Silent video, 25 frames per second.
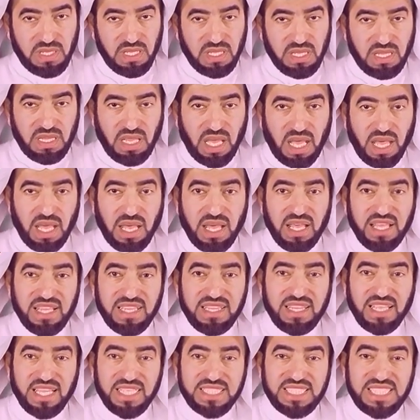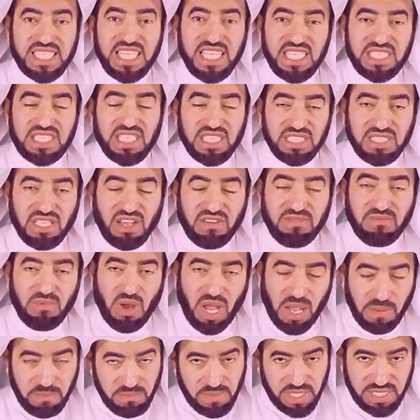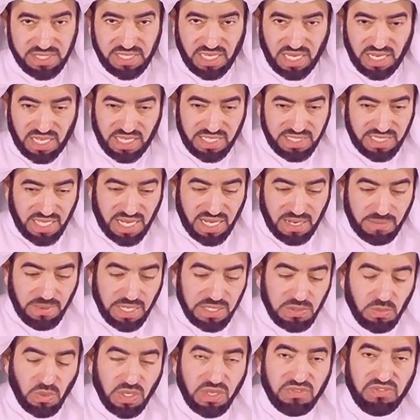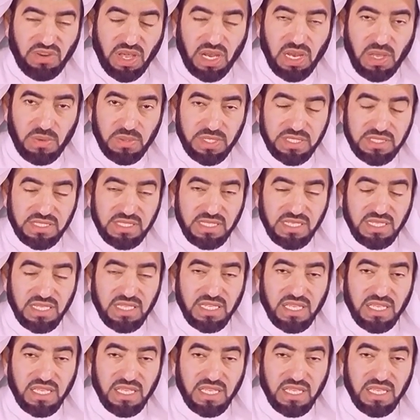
the, the teachings of Muhammad Sallallahu Alaihi Wasallam and we follow it,